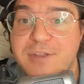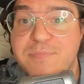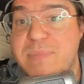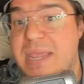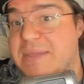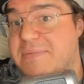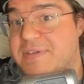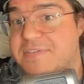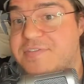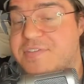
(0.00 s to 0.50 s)

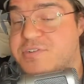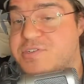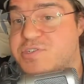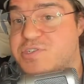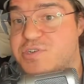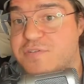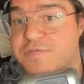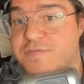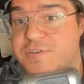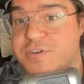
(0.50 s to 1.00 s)
Maybe if this is
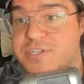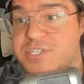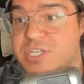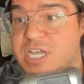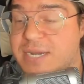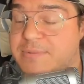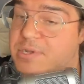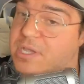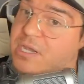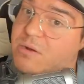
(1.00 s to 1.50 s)
your first
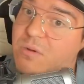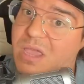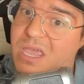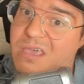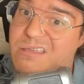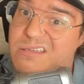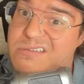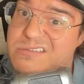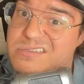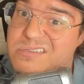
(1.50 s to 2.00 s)
time, you're like, wow,
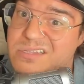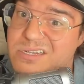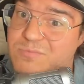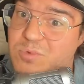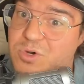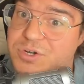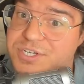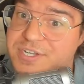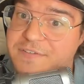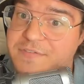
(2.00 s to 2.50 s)
that was a little
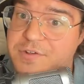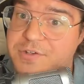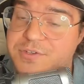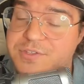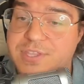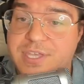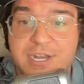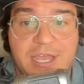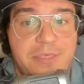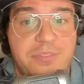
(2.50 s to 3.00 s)
more difficult
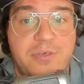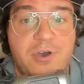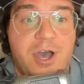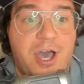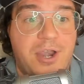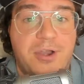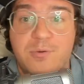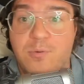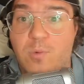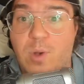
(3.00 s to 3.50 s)
than I thought.
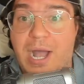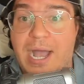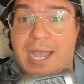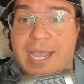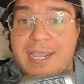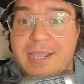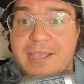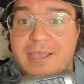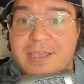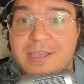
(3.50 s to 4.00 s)
Why?